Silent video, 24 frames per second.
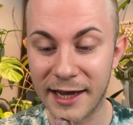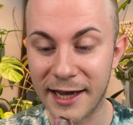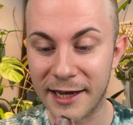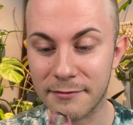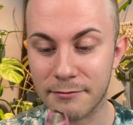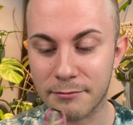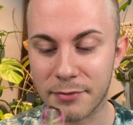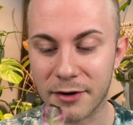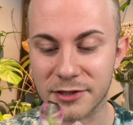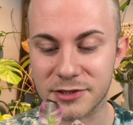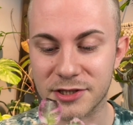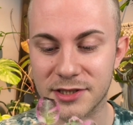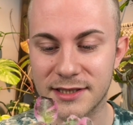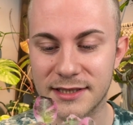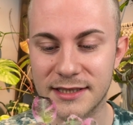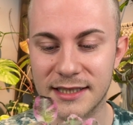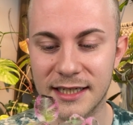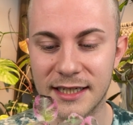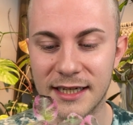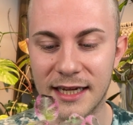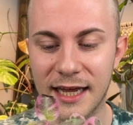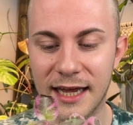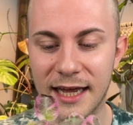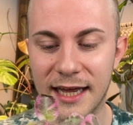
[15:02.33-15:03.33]
and purchased
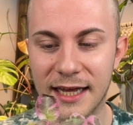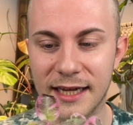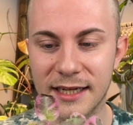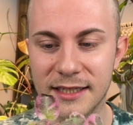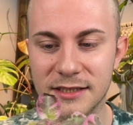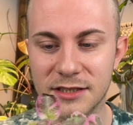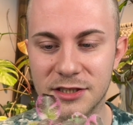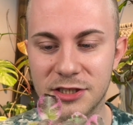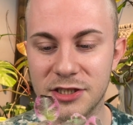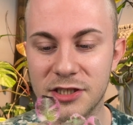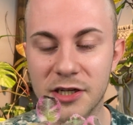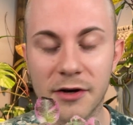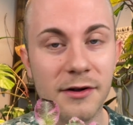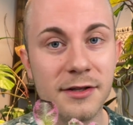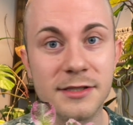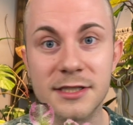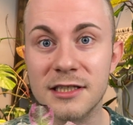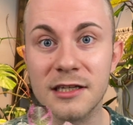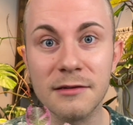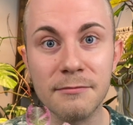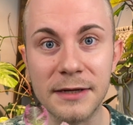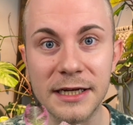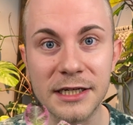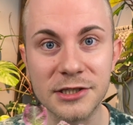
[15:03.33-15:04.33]
it, and you know, it's
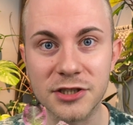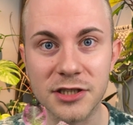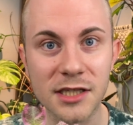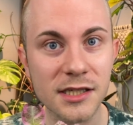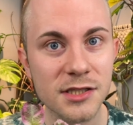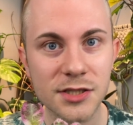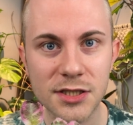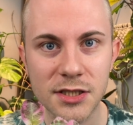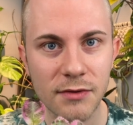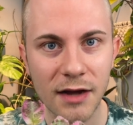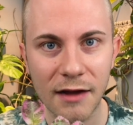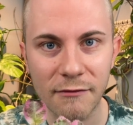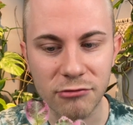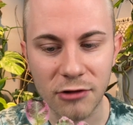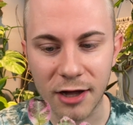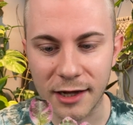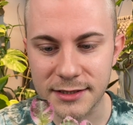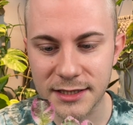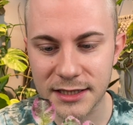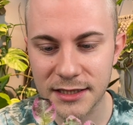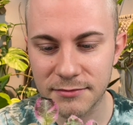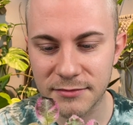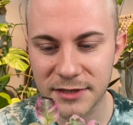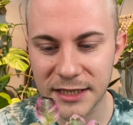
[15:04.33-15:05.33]
an Episcia, so I've
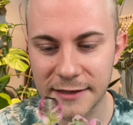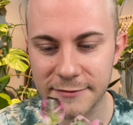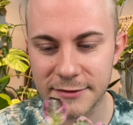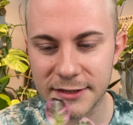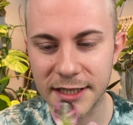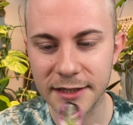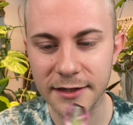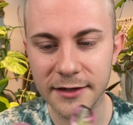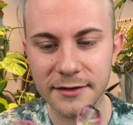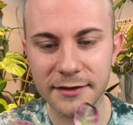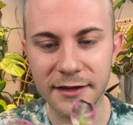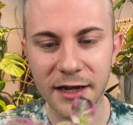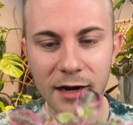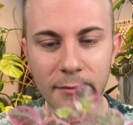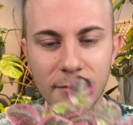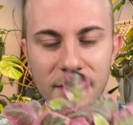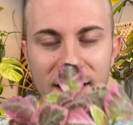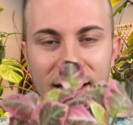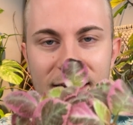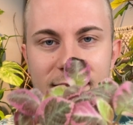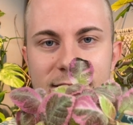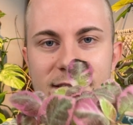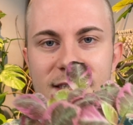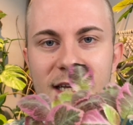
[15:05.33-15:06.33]
lost some leaves here and there, but
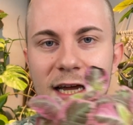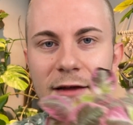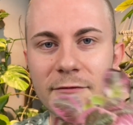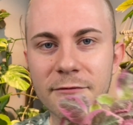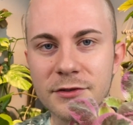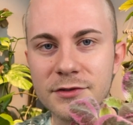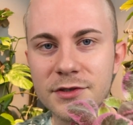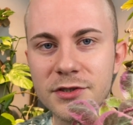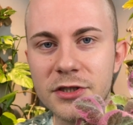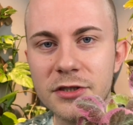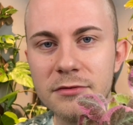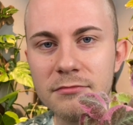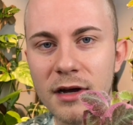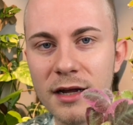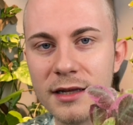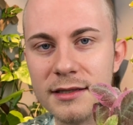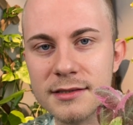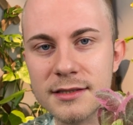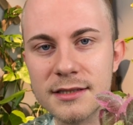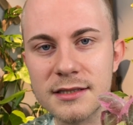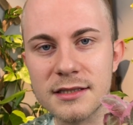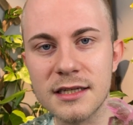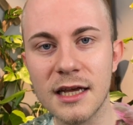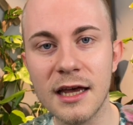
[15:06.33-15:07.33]
I'd say for two
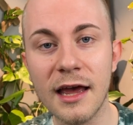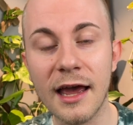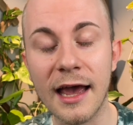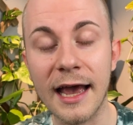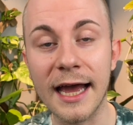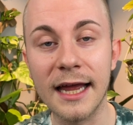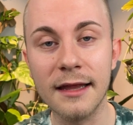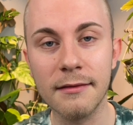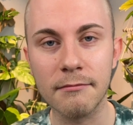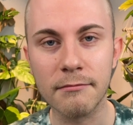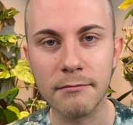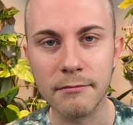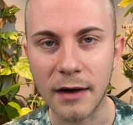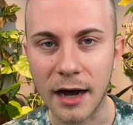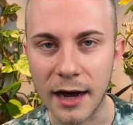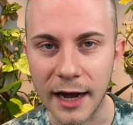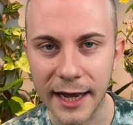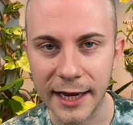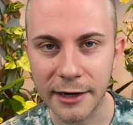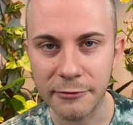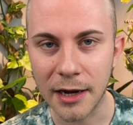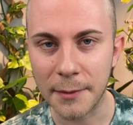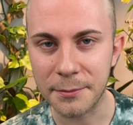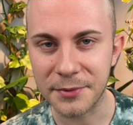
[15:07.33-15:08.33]
months and
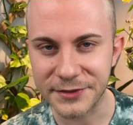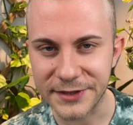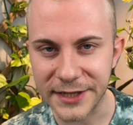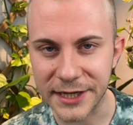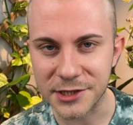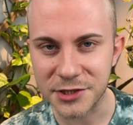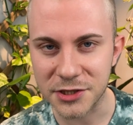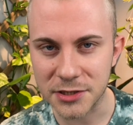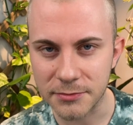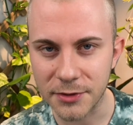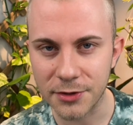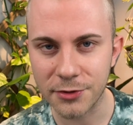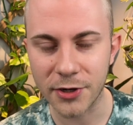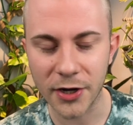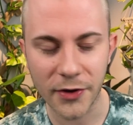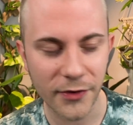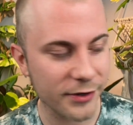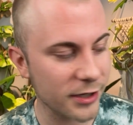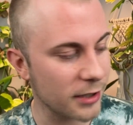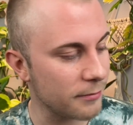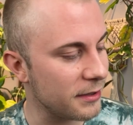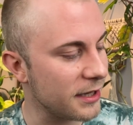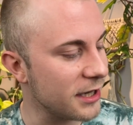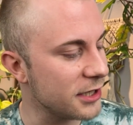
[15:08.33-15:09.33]
my reputation with
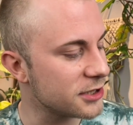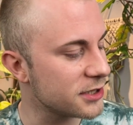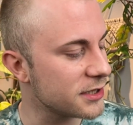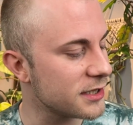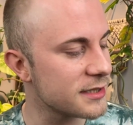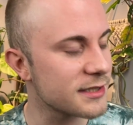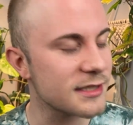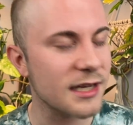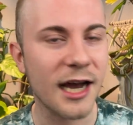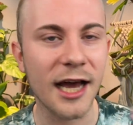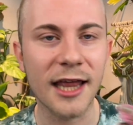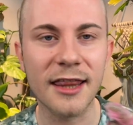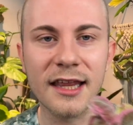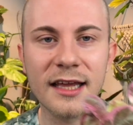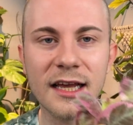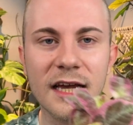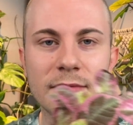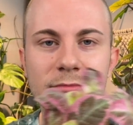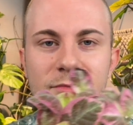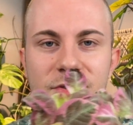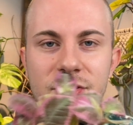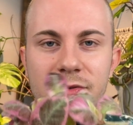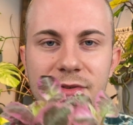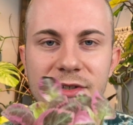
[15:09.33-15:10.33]
growing Episcias, I think
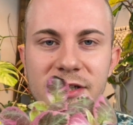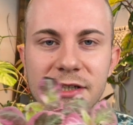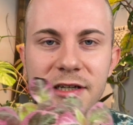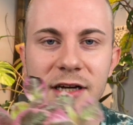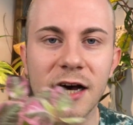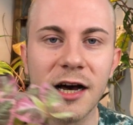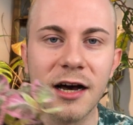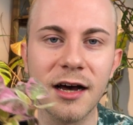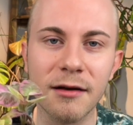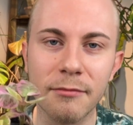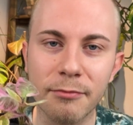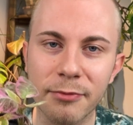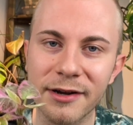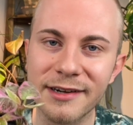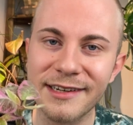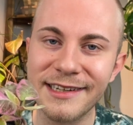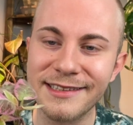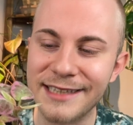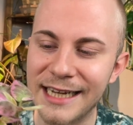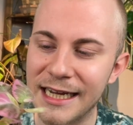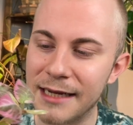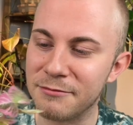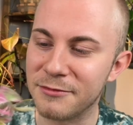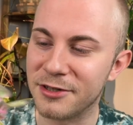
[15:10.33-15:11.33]
I'm doing a pretty
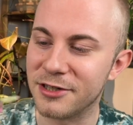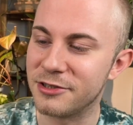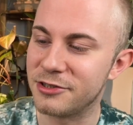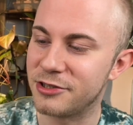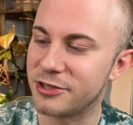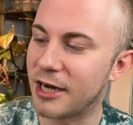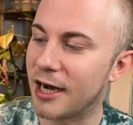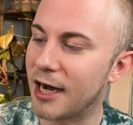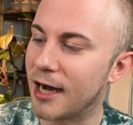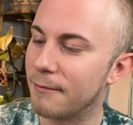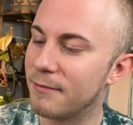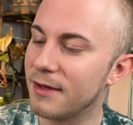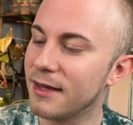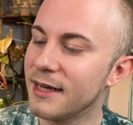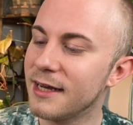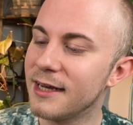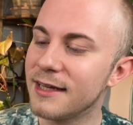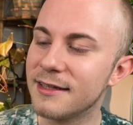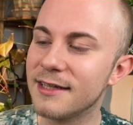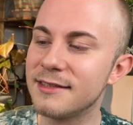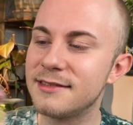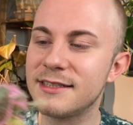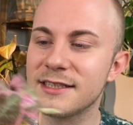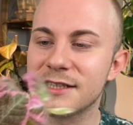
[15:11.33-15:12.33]
damn good job.
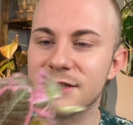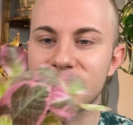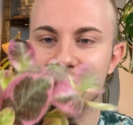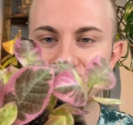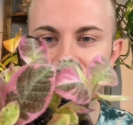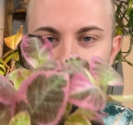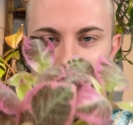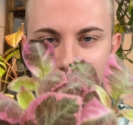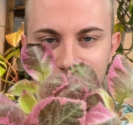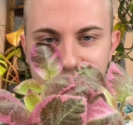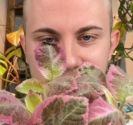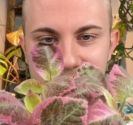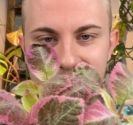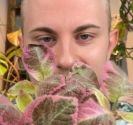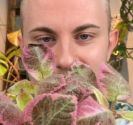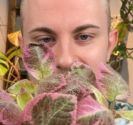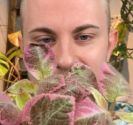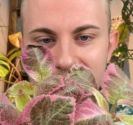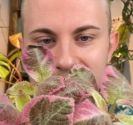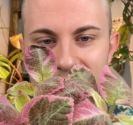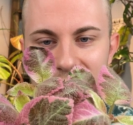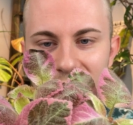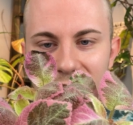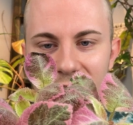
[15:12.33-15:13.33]
This thing is
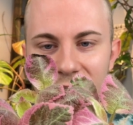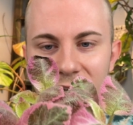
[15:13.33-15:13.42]
gorgeous.